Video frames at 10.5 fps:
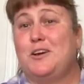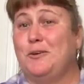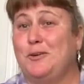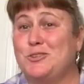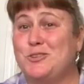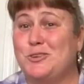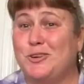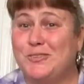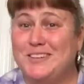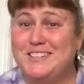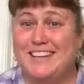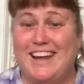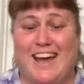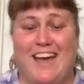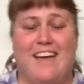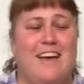So real short one
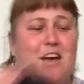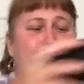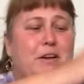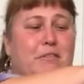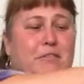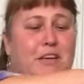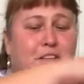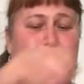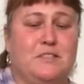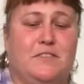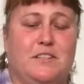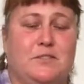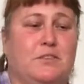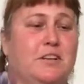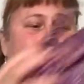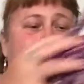today. But everything just fits
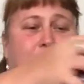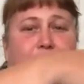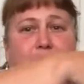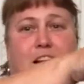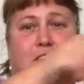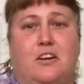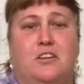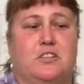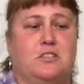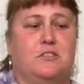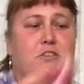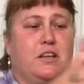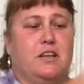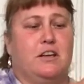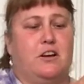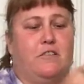real nicely right in there. You just throw it
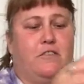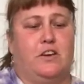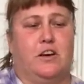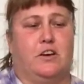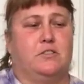in and off you go.